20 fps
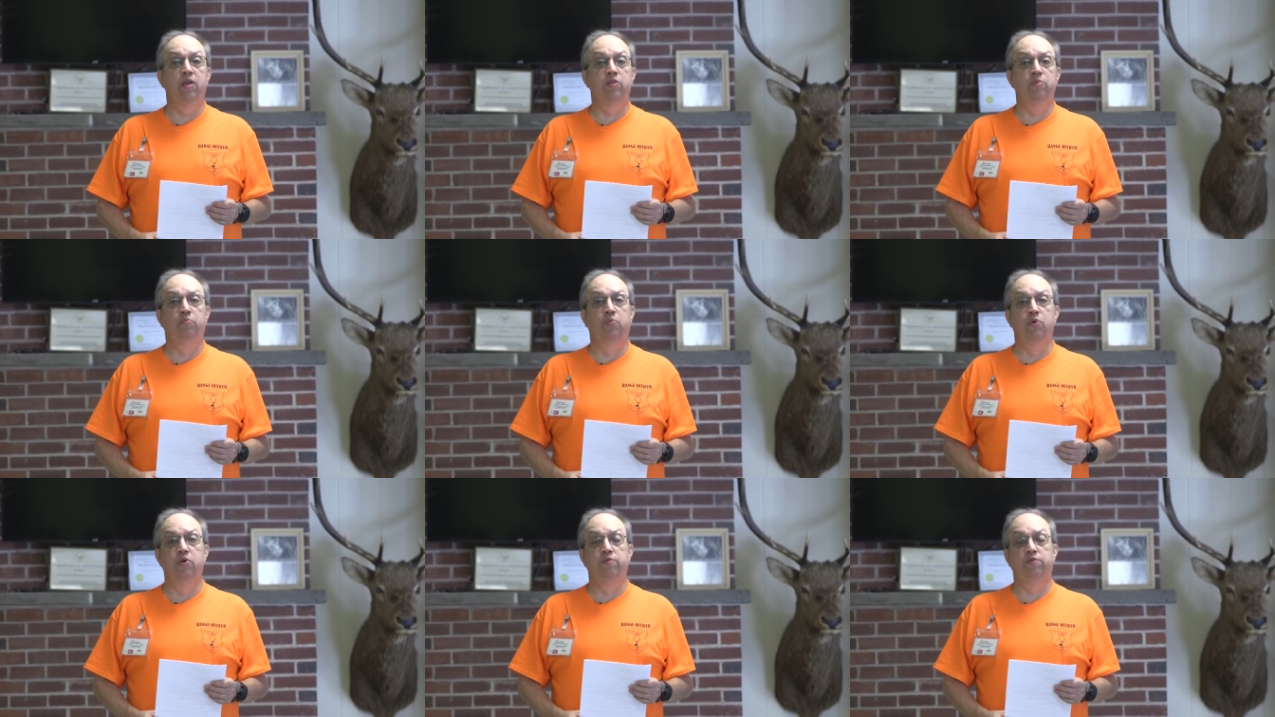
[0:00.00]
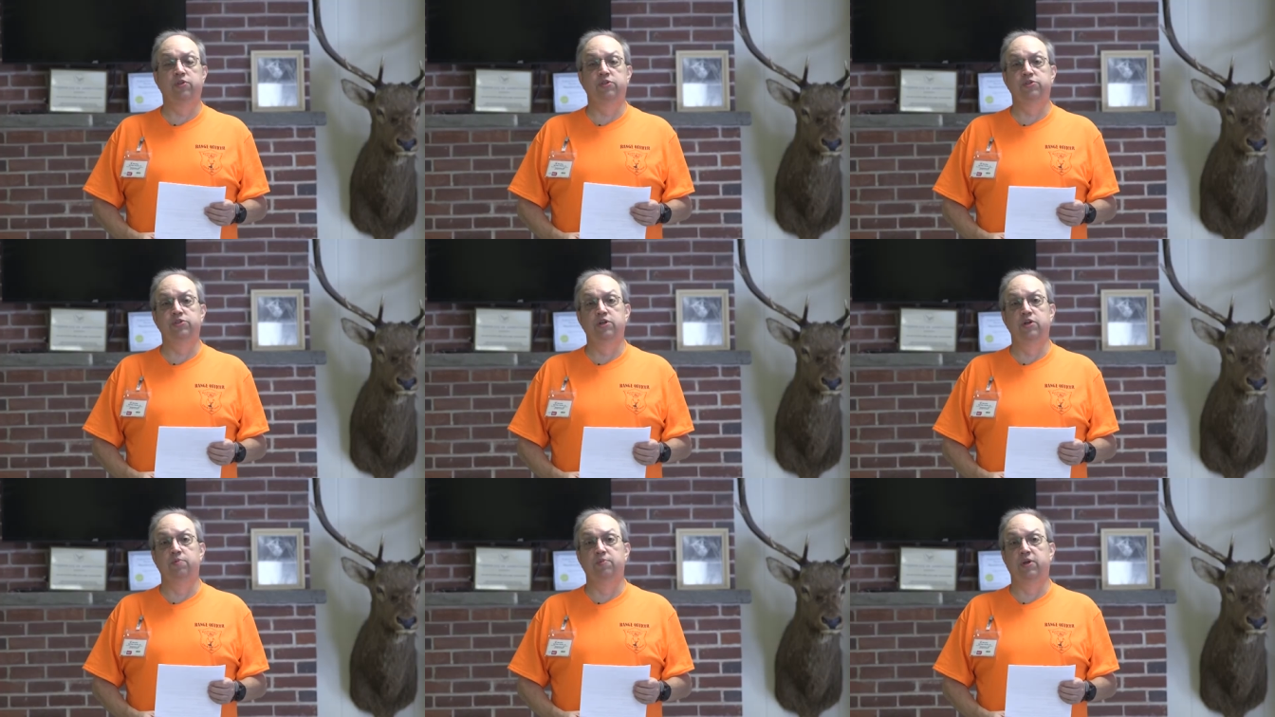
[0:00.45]
other point of
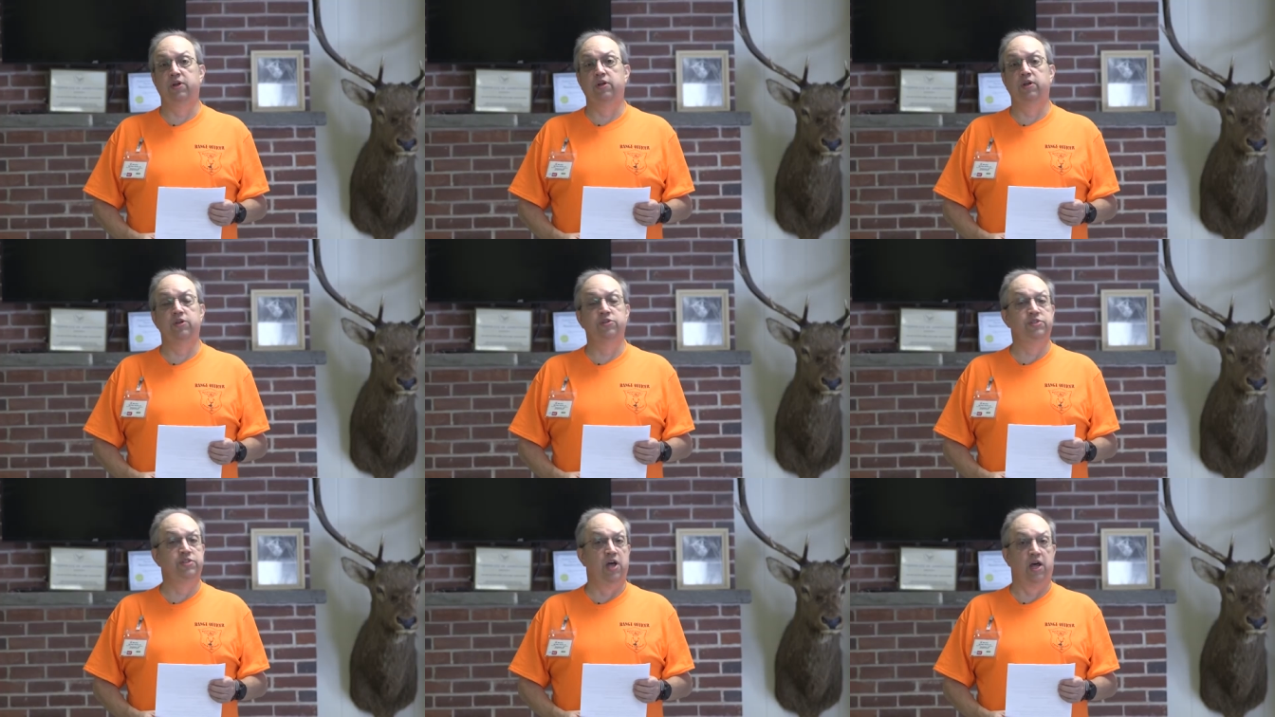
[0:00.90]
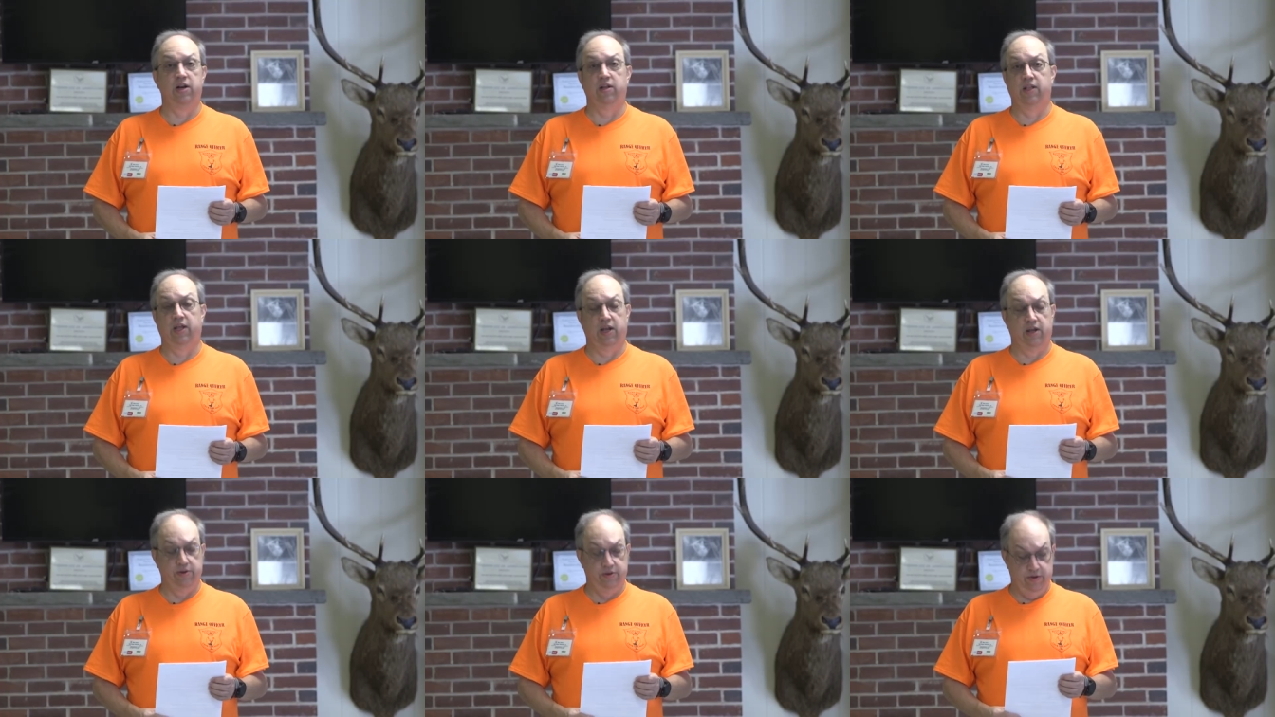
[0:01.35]
concealment is not
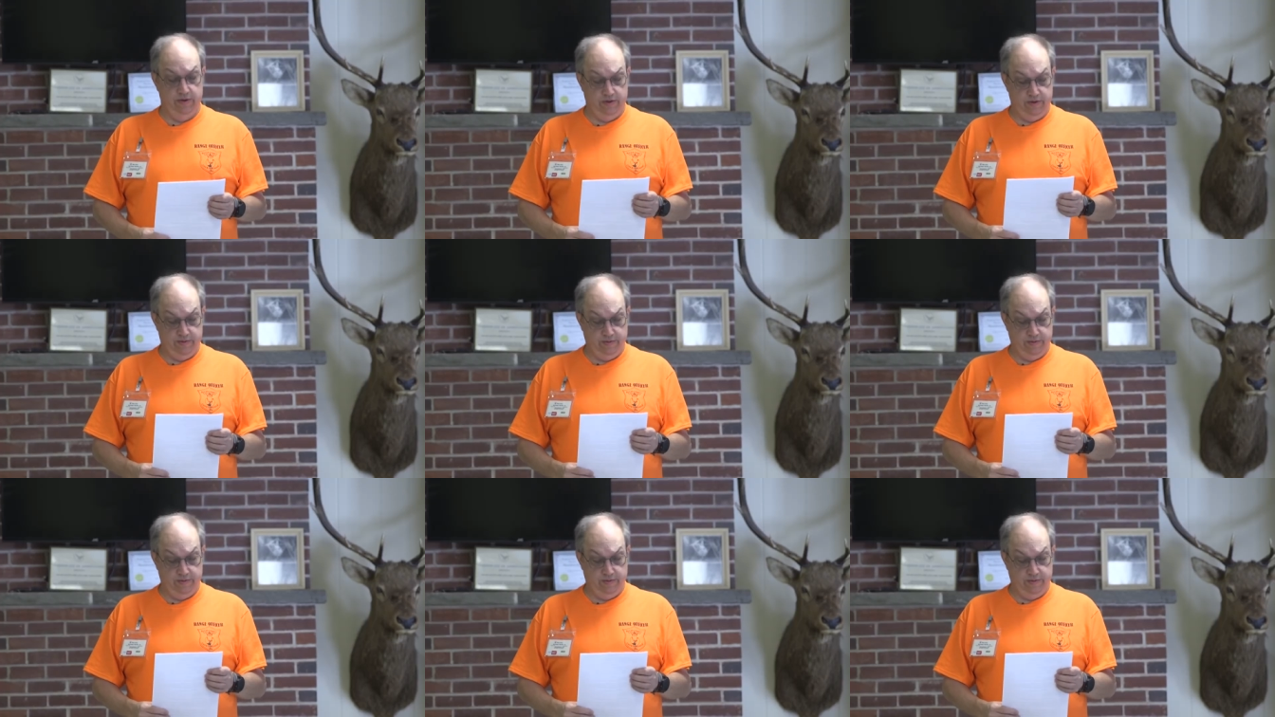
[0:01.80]
allowed.